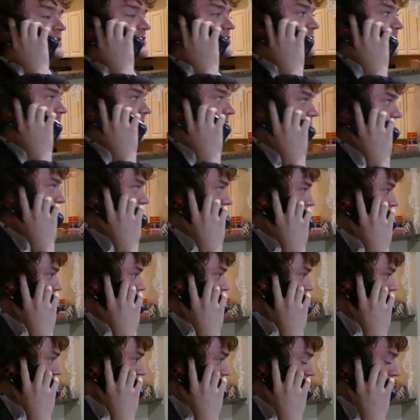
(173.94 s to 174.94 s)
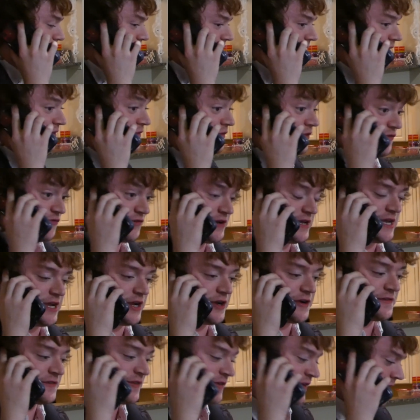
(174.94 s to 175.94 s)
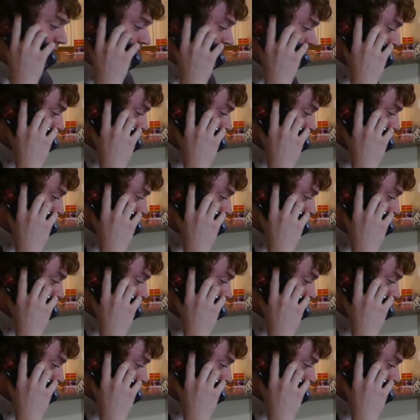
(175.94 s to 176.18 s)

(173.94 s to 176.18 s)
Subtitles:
into my apartment for the past 3 years.